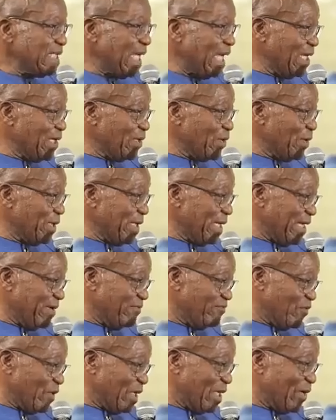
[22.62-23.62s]
I don't
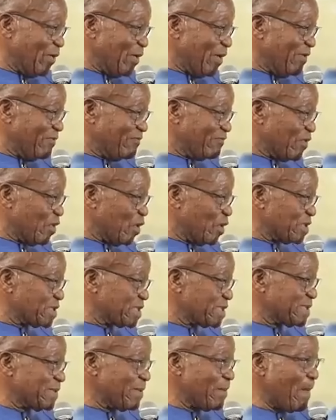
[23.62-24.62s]
have one lawyer, of
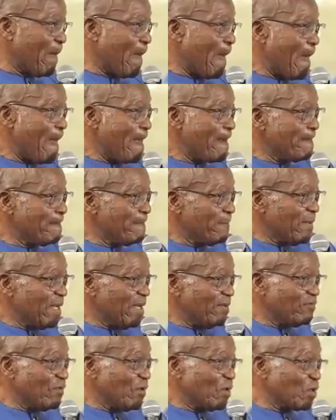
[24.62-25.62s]
course.
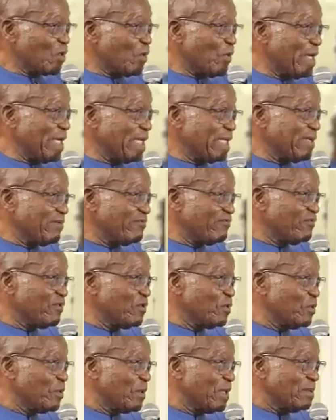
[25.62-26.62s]
I've got quite a
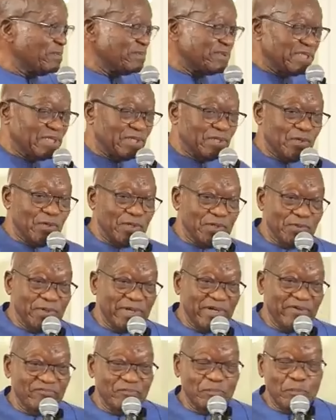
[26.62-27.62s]
few. I'm still going to
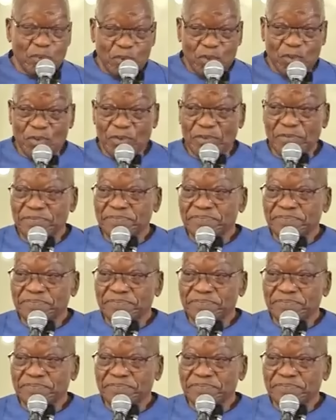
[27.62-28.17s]
have more.